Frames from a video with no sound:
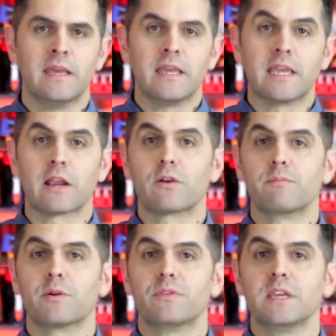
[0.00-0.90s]
He carried
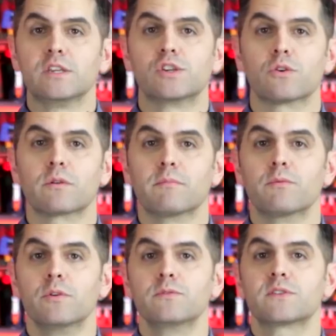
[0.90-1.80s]
both the short
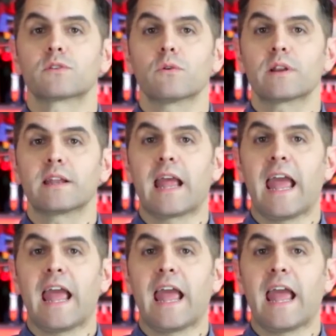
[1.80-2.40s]
maroon sword and